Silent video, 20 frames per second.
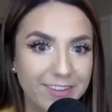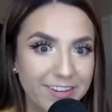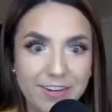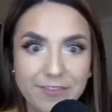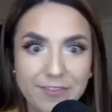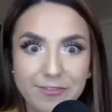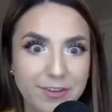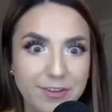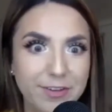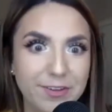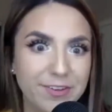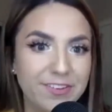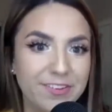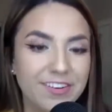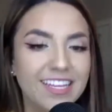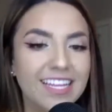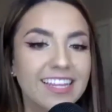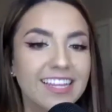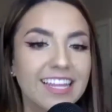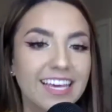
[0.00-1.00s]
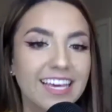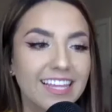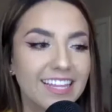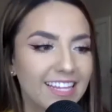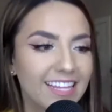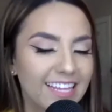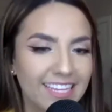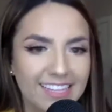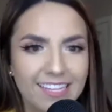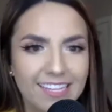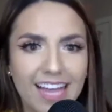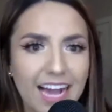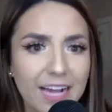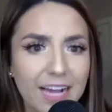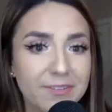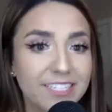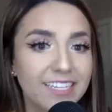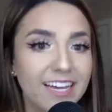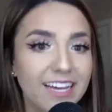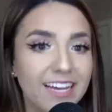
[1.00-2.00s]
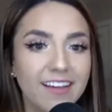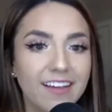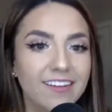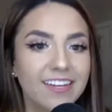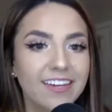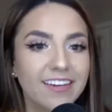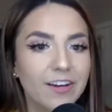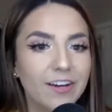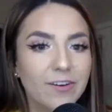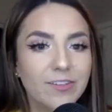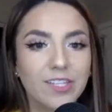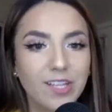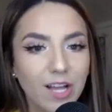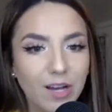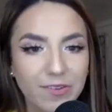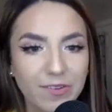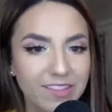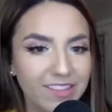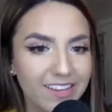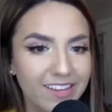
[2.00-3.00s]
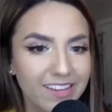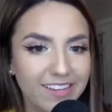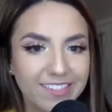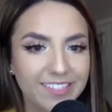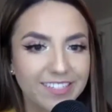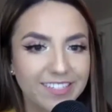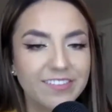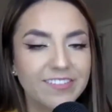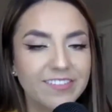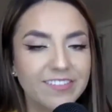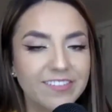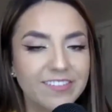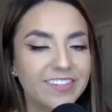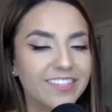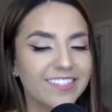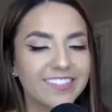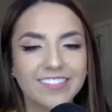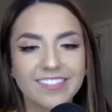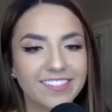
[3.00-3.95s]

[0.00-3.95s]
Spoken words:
food, and they like the lack mentality goes along with that too. And it's just